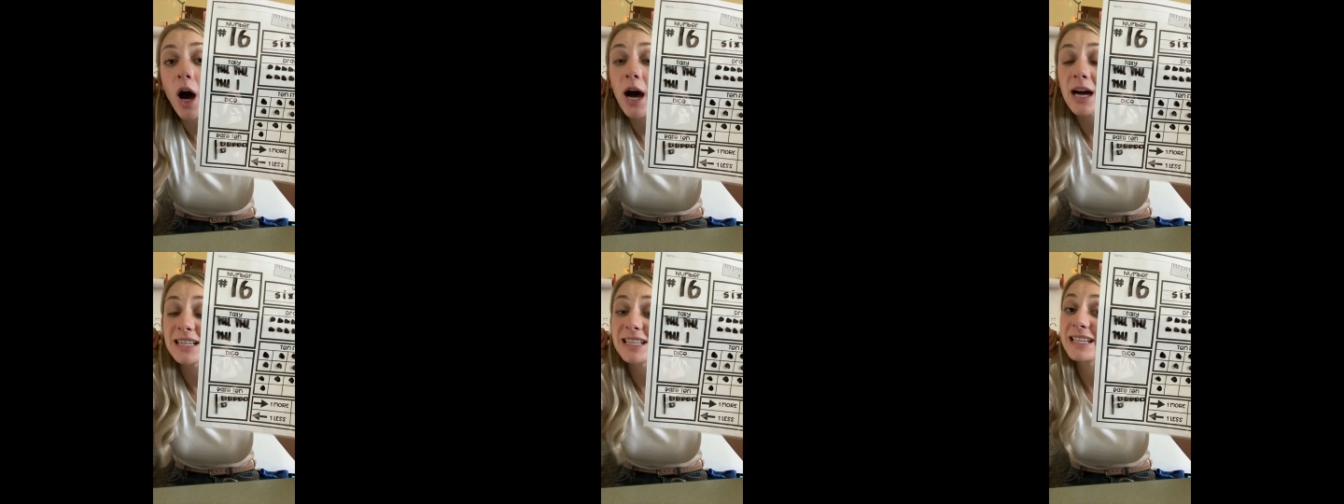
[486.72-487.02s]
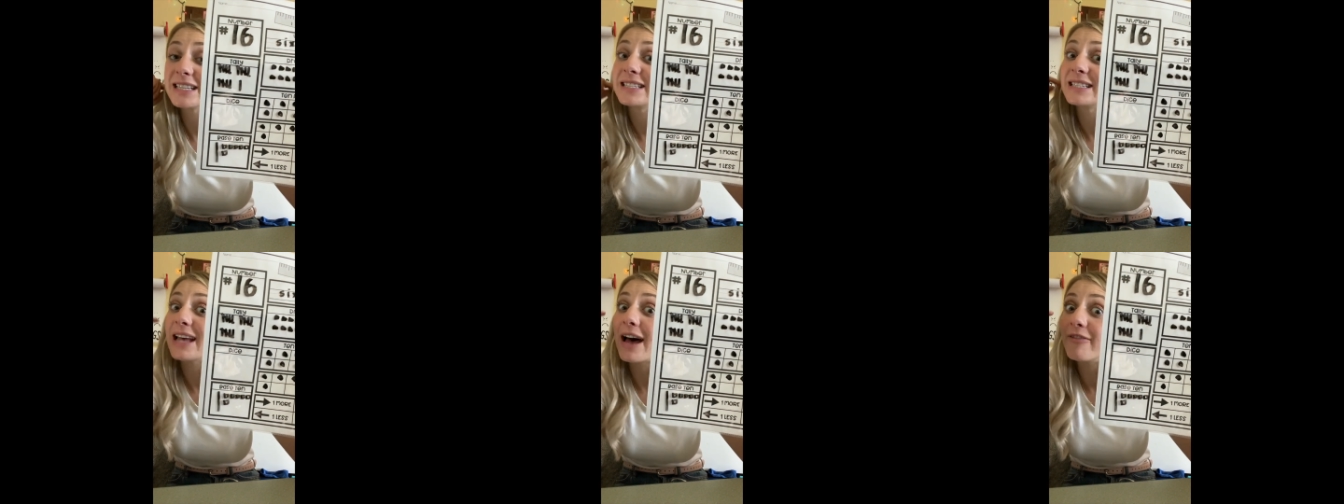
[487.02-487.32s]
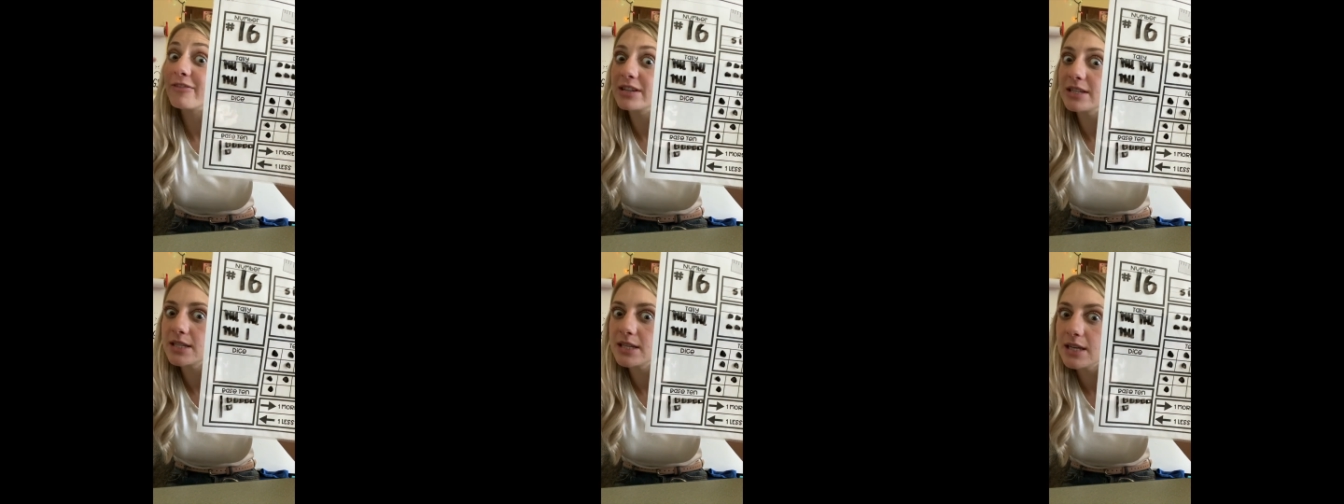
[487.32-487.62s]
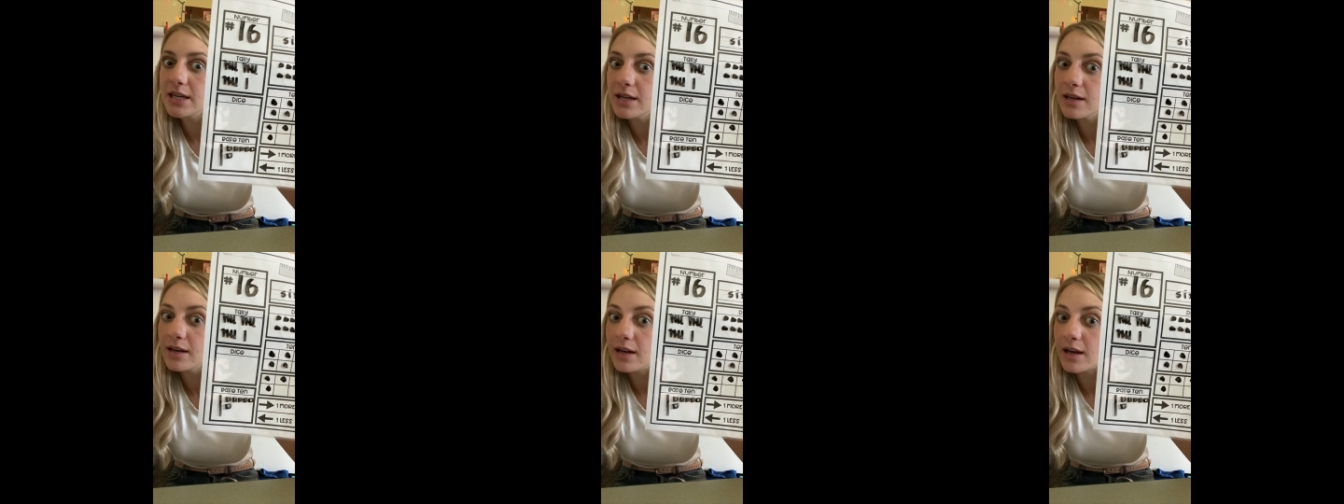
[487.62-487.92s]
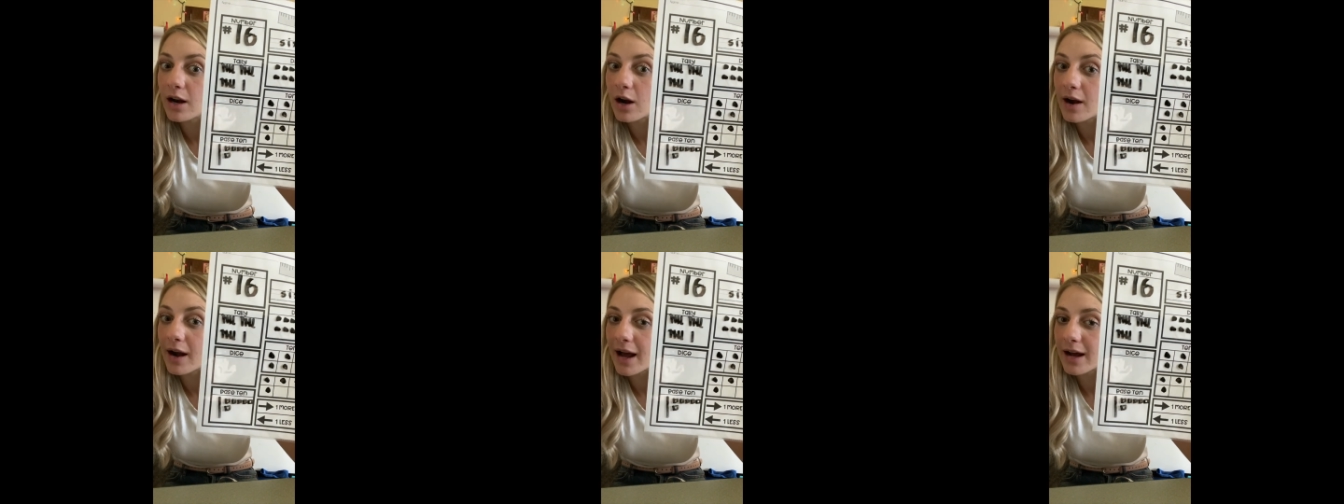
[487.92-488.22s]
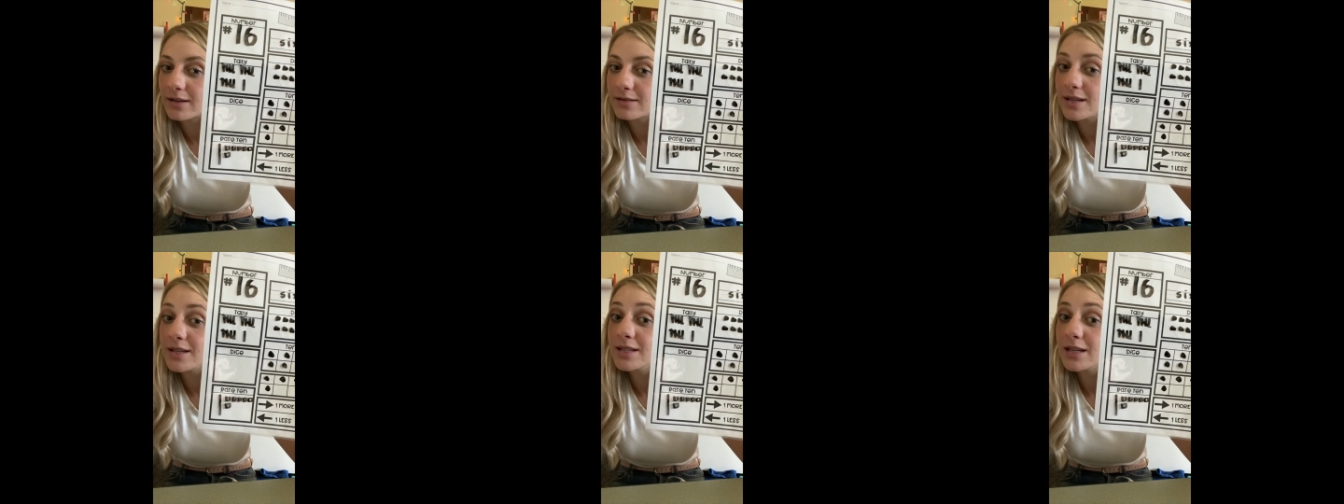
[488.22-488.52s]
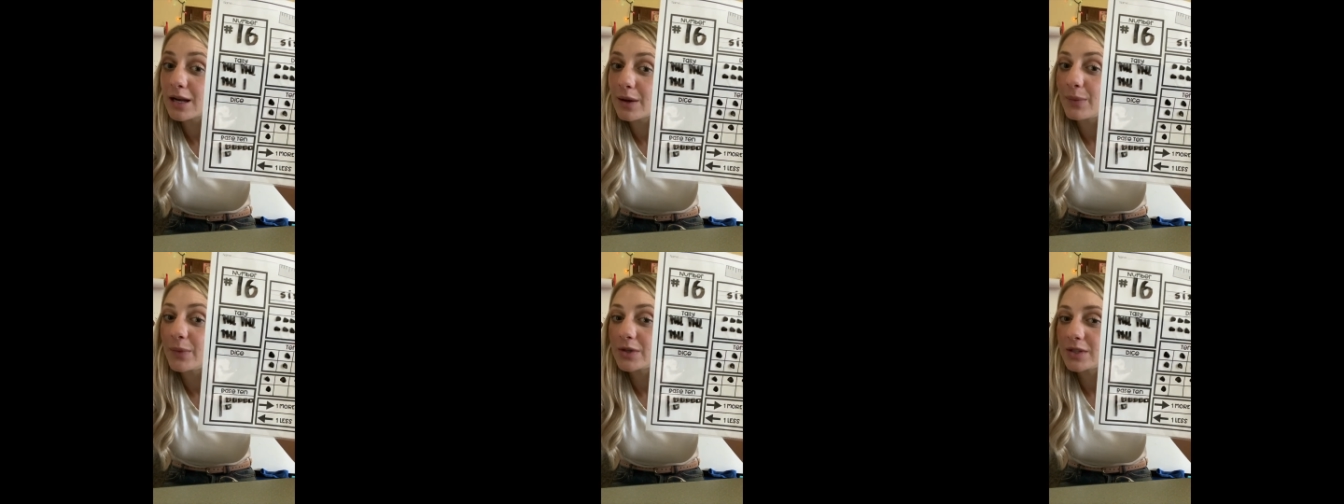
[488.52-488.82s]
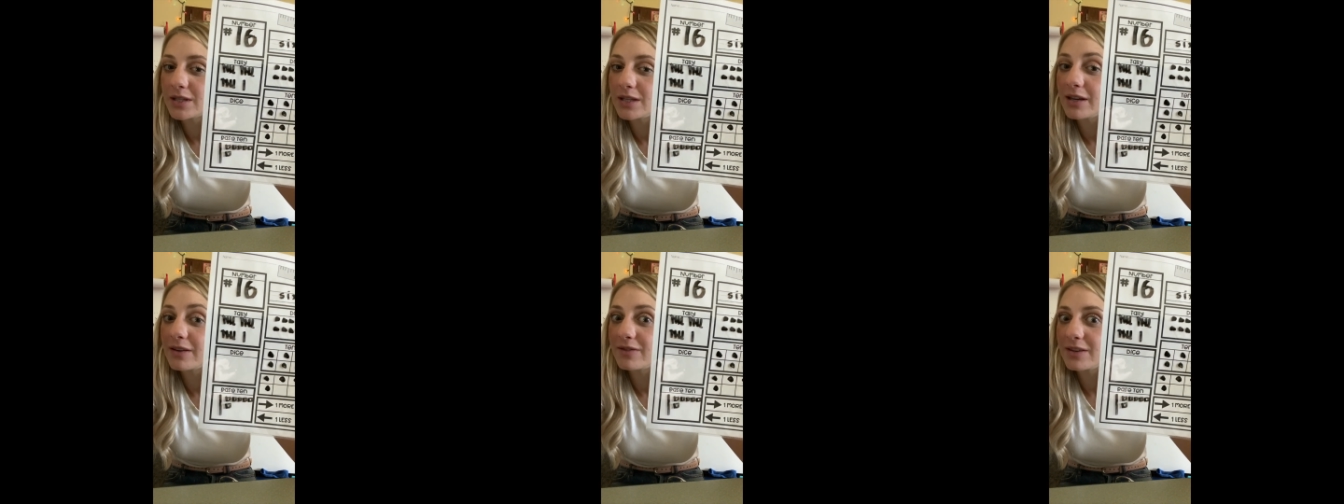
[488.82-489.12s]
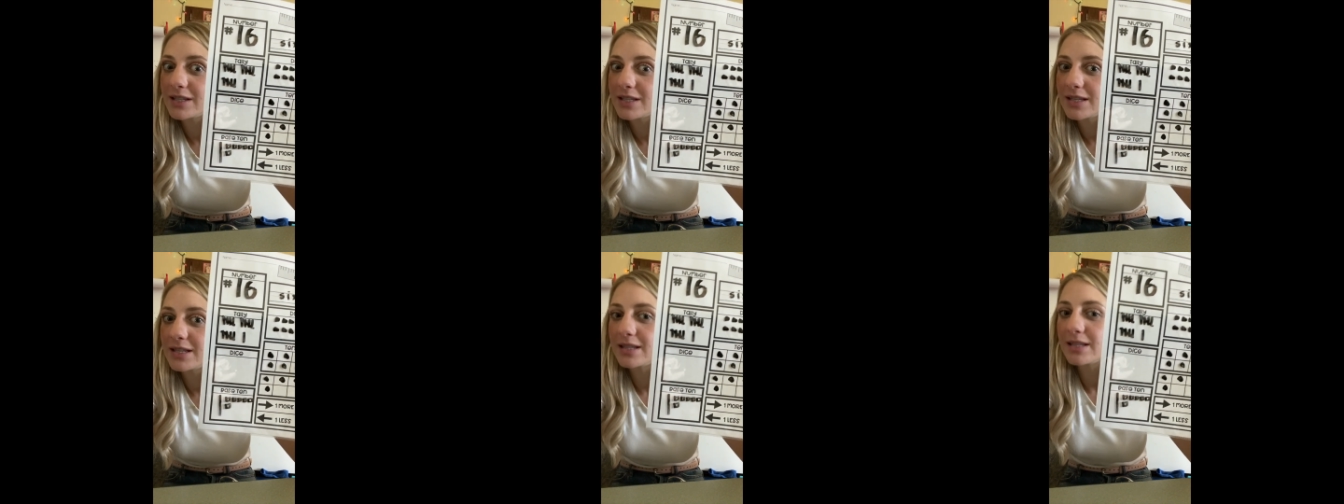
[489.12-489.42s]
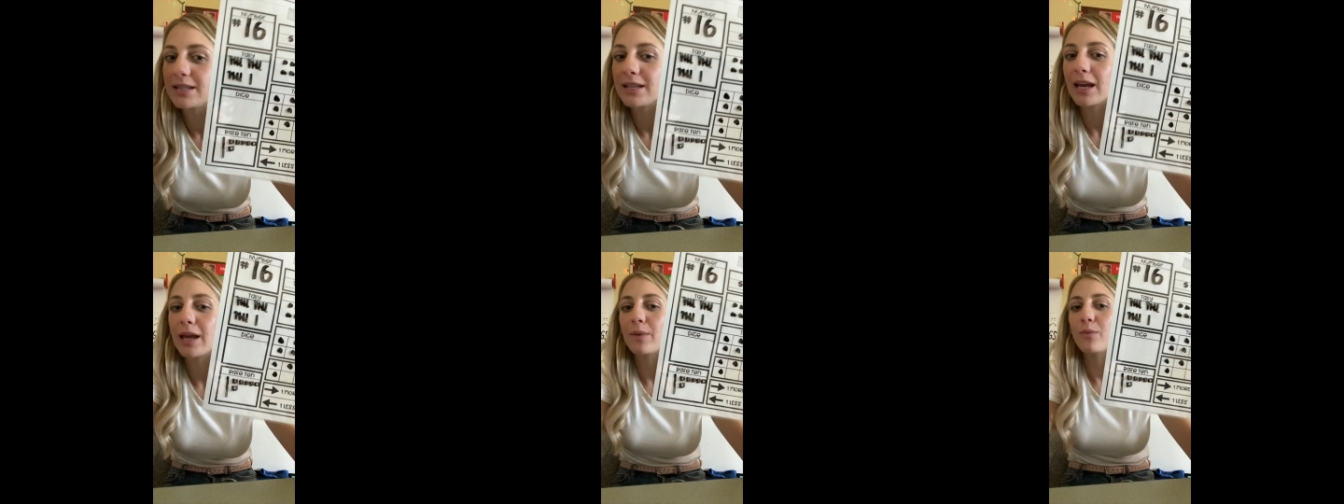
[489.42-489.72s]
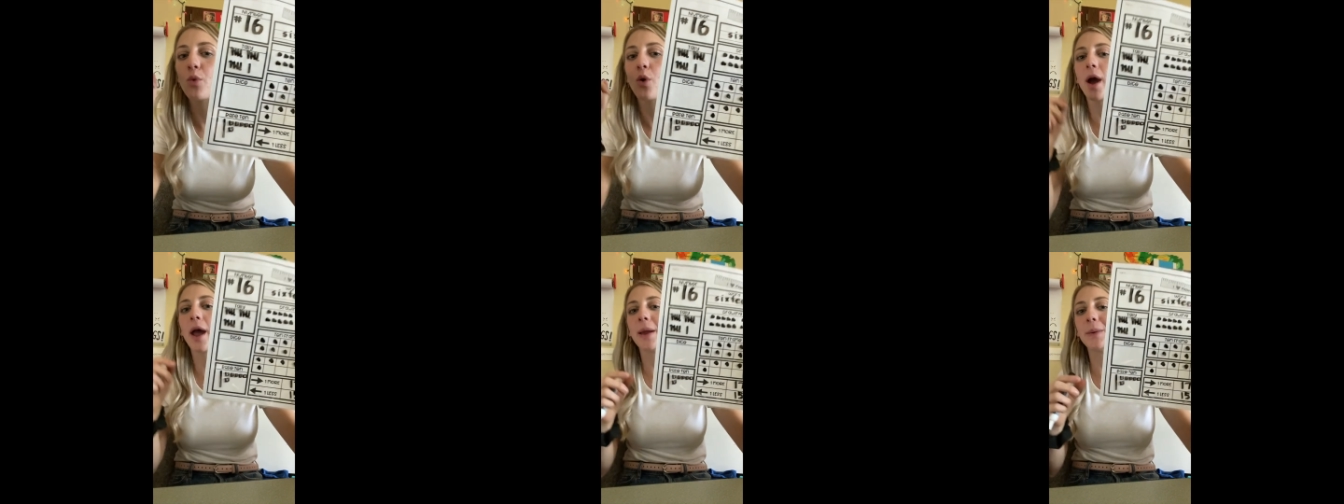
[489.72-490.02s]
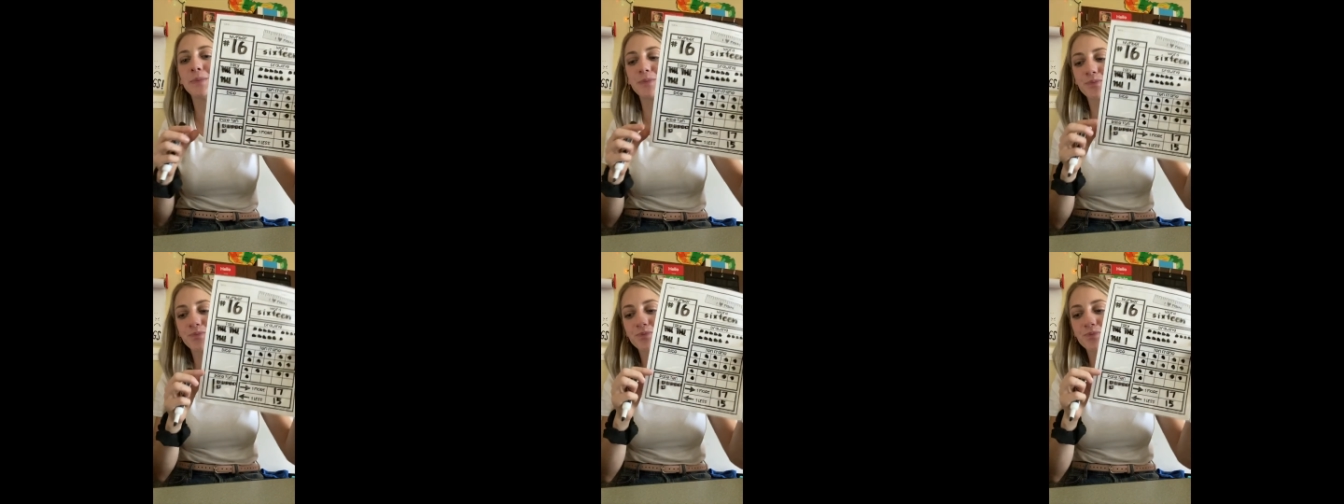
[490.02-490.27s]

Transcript: to 17 in our next lesson, and we'll see if it's the same way.